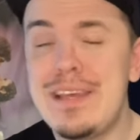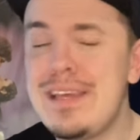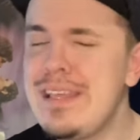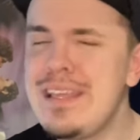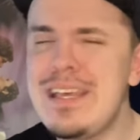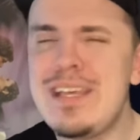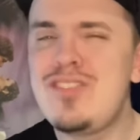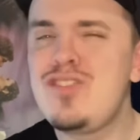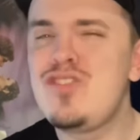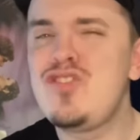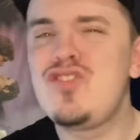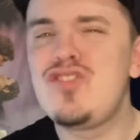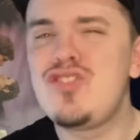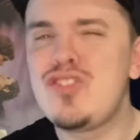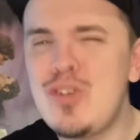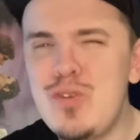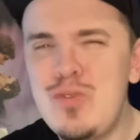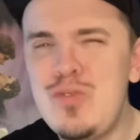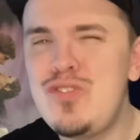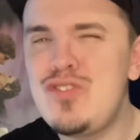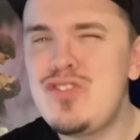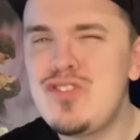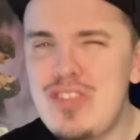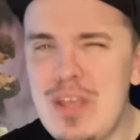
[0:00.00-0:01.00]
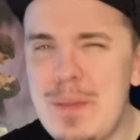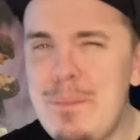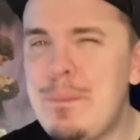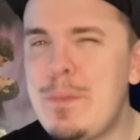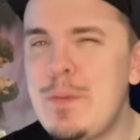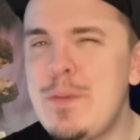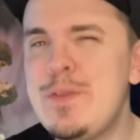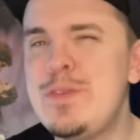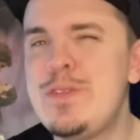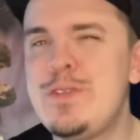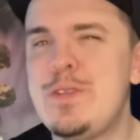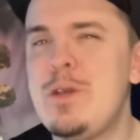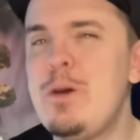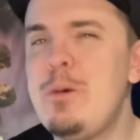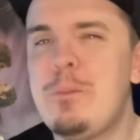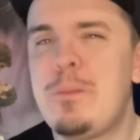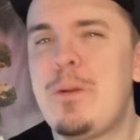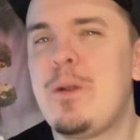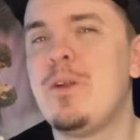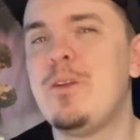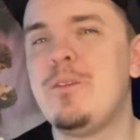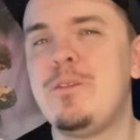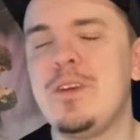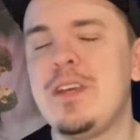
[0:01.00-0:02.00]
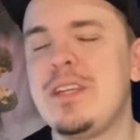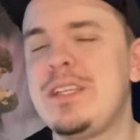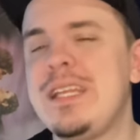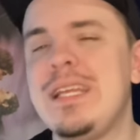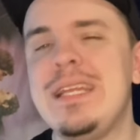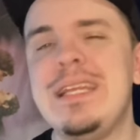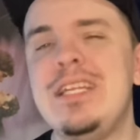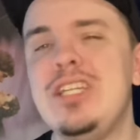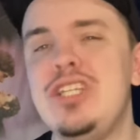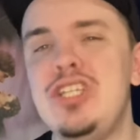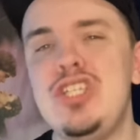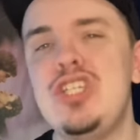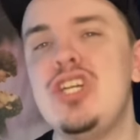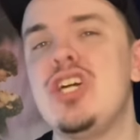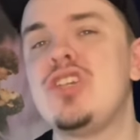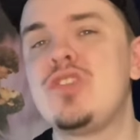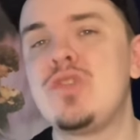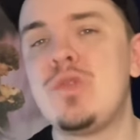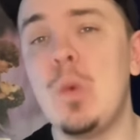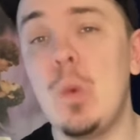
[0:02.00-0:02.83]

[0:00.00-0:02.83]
It's so simple and so perfect and it just